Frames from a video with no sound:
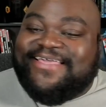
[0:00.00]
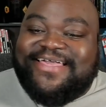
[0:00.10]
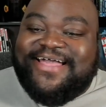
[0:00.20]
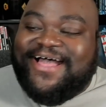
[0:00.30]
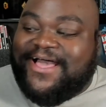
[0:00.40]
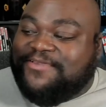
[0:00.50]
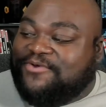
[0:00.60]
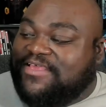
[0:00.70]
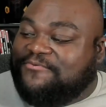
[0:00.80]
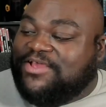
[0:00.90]

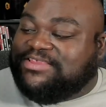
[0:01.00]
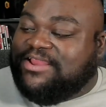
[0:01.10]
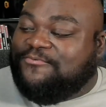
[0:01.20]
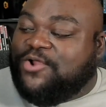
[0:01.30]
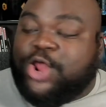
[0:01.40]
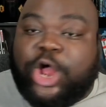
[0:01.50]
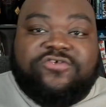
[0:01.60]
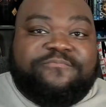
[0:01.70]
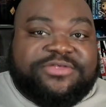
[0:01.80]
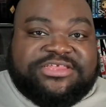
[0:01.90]
It wasn't a
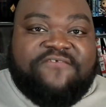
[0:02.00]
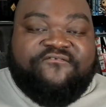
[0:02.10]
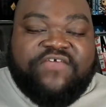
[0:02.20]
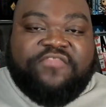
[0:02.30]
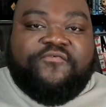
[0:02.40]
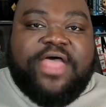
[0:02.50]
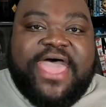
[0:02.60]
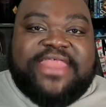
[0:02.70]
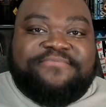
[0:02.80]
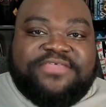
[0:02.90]
100% faithful
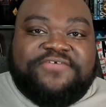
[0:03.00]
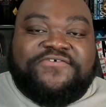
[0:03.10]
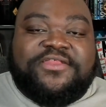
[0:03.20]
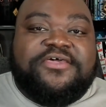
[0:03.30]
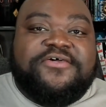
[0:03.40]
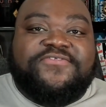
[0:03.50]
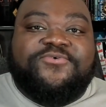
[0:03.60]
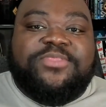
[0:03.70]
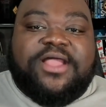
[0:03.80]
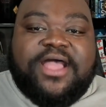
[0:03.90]
adaptation
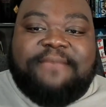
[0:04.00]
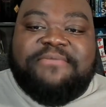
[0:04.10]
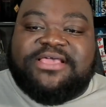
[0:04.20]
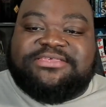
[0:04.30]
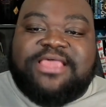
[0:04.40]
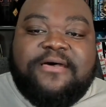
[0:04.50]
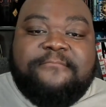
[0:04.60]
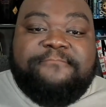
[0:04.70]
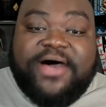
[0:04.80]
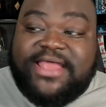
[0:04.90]
to the comics,
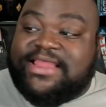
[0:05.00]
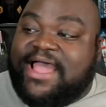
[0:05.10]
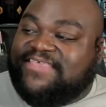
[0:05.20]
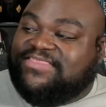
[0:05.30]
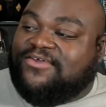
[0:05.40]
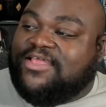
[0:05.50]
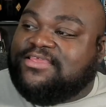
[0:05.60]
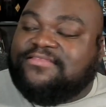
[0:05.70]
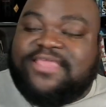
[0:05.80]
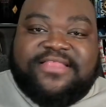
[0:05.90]
but I thought
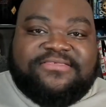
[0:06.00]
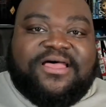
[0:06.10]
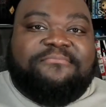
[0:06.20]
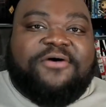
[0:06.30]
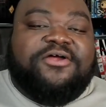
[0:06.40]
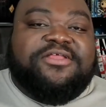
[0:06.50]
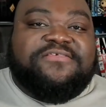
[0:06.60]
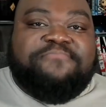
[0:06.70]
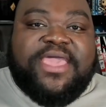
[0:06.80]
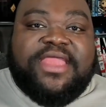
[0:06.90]
that Tom Hardy's
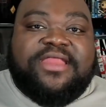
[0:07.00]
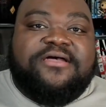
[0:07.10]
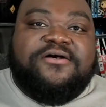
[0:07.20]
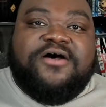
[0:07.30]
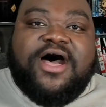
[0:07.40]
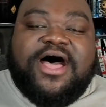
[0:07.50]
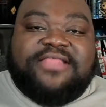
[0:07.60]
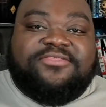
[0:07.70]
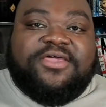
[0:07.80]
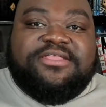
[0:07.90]
Bane, I
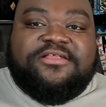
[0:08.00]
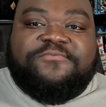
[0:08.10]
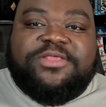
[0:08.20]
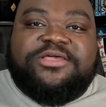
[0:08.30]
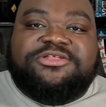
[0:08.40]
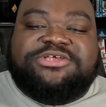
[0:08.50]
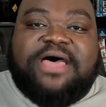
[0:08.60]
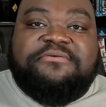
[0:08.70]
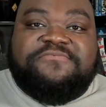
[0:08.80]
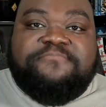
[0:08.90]
thought he did a really good
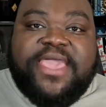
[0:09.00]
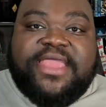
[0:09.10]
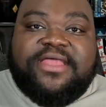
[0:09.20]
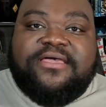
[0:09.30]
job as Bane